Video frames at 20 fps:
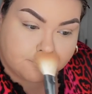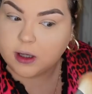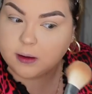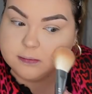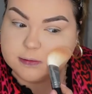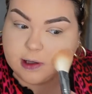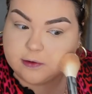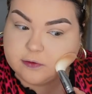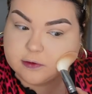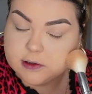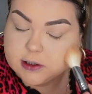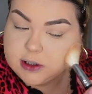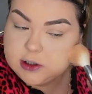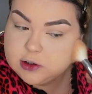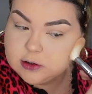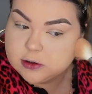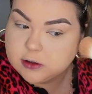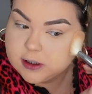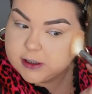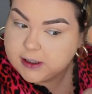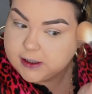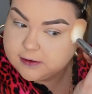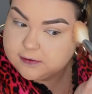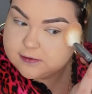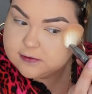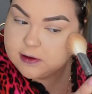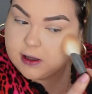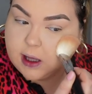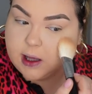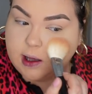I'm definitely
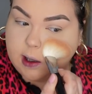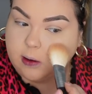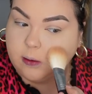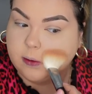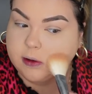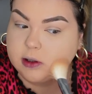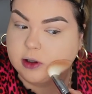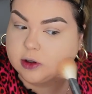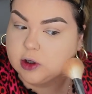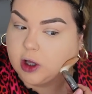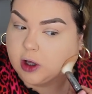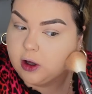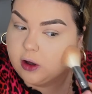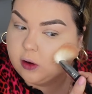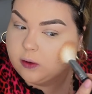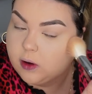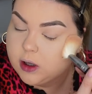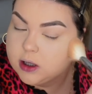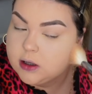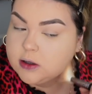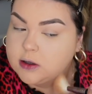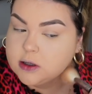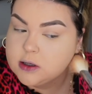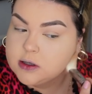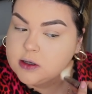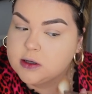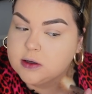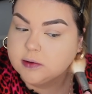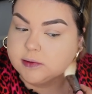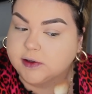curious how it'll go
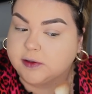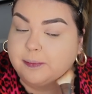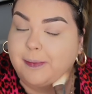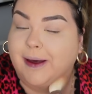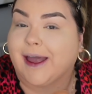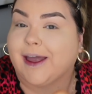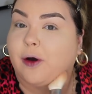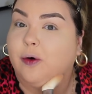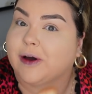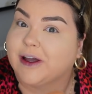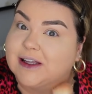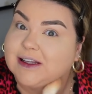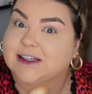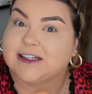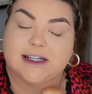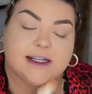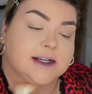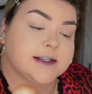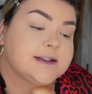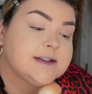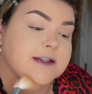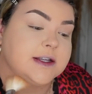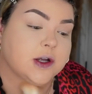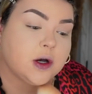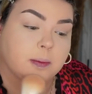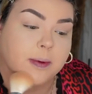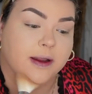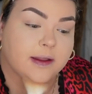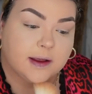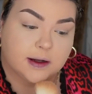with my oiliness. You
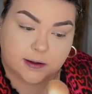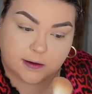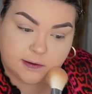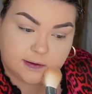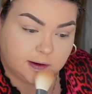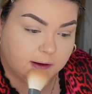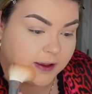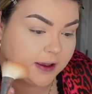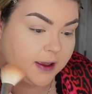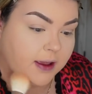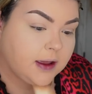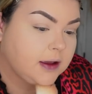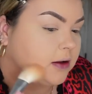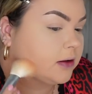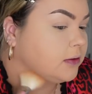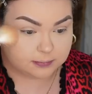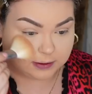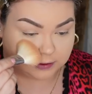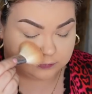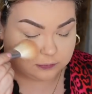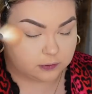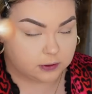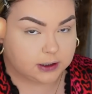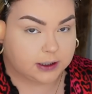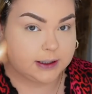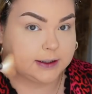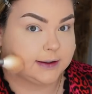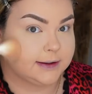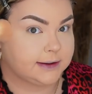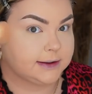know, by the end of the day, my
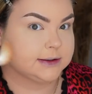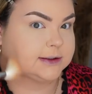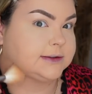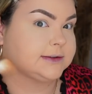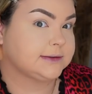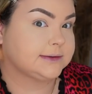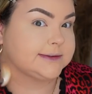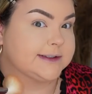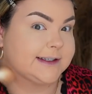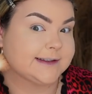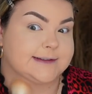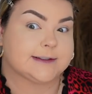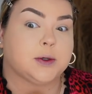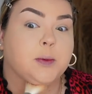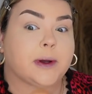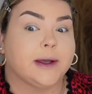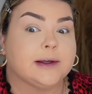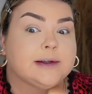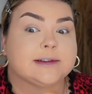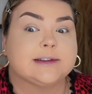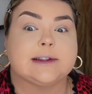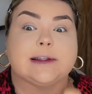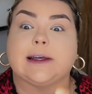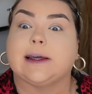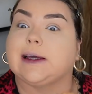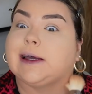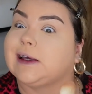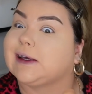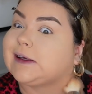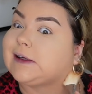forehead is an oil
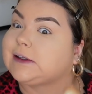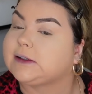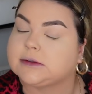slick.